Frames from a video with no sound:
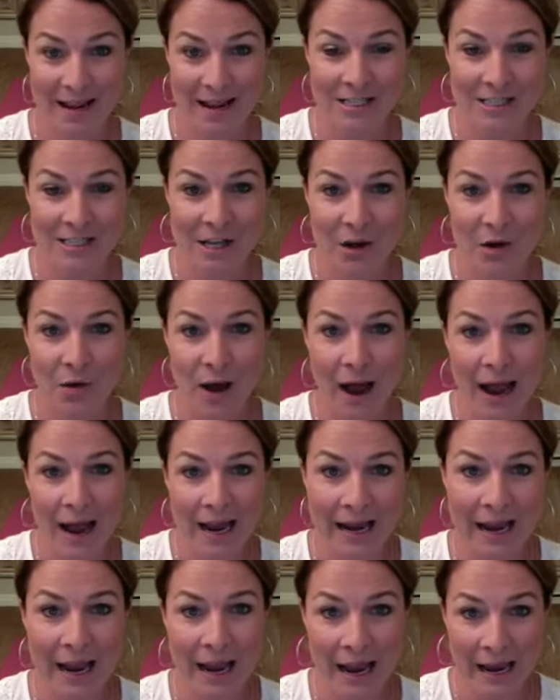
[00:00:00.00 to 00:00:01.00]
And so
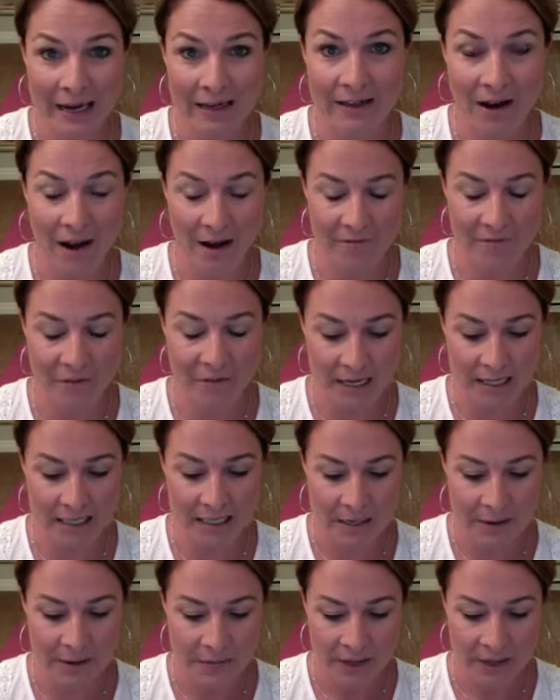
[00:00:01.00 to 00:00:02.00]
I had
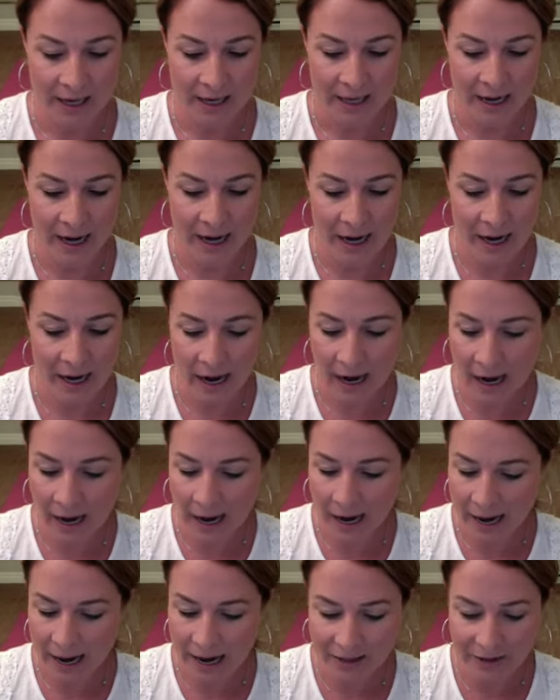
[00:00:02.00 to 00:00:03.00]
confidence. And I
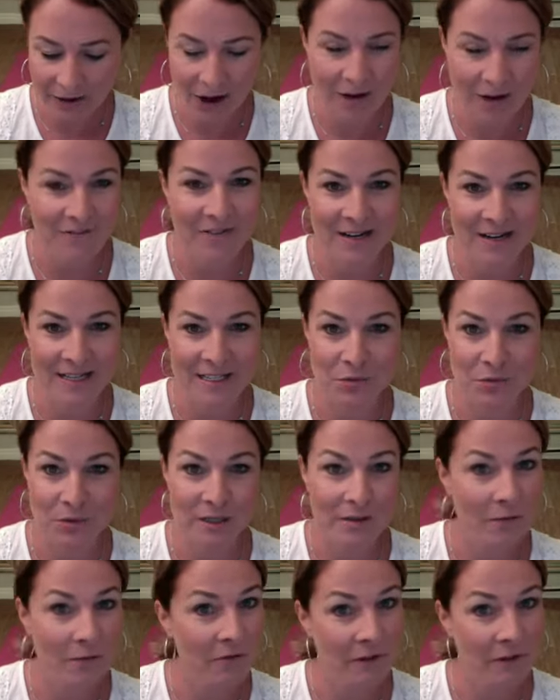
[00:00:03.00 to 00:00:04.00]
had confidence
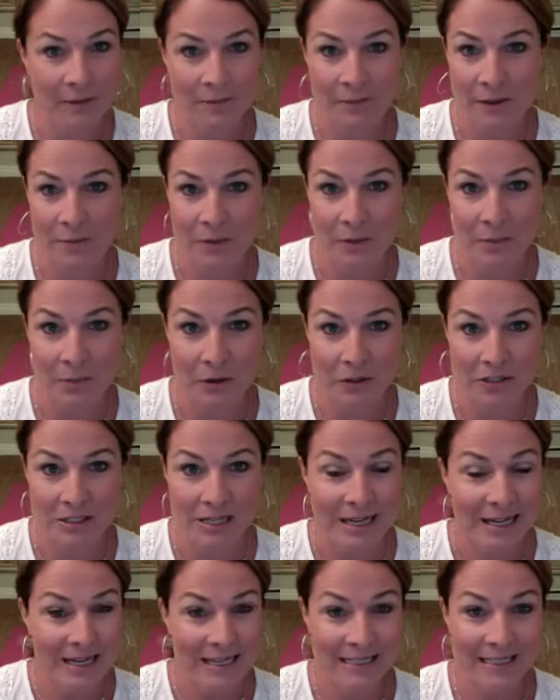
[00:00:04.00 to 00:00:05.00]
when family members
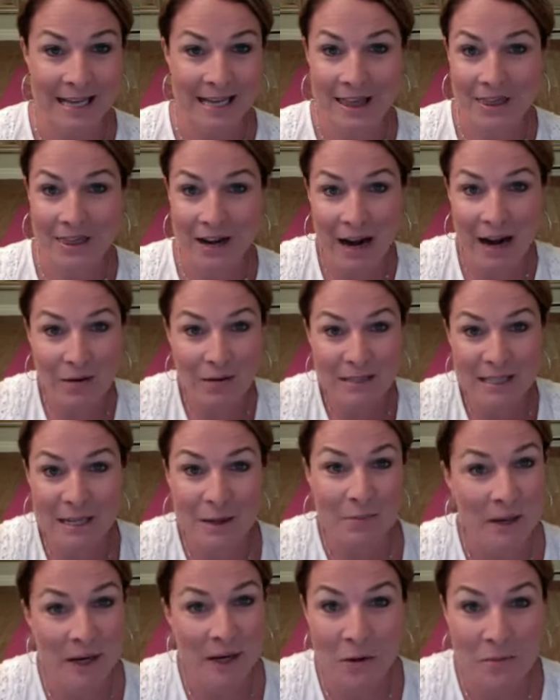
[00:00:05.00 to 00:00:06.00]
said that I was in
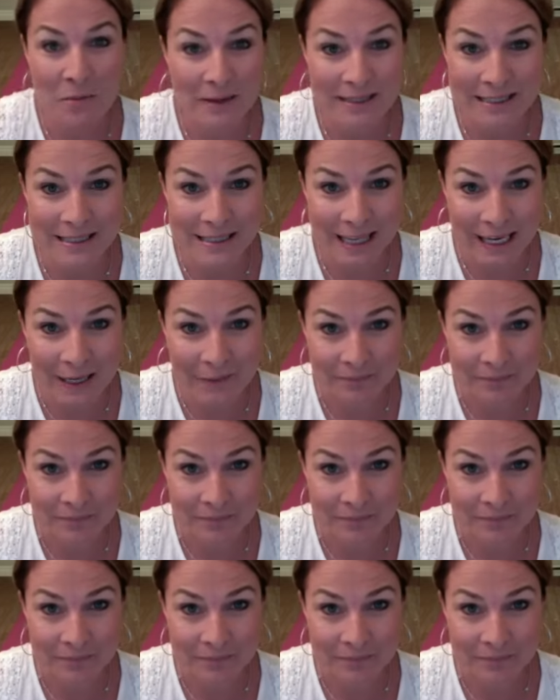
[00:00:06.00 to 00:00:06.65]
a pyramid scheme.